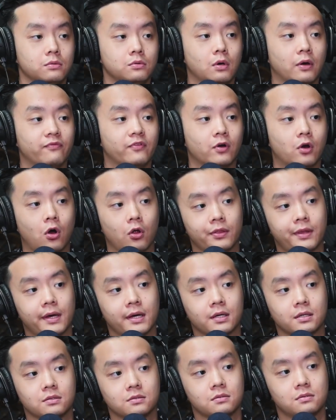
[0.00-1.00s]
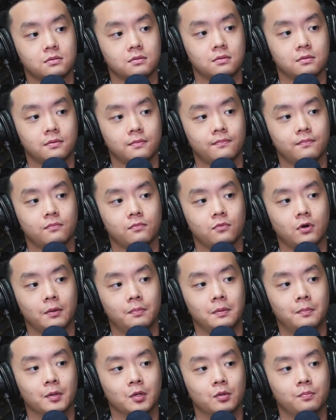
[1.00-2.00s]
have the contacts.
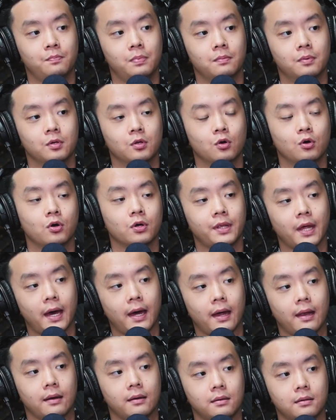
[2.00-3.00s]
Right? People know your dad.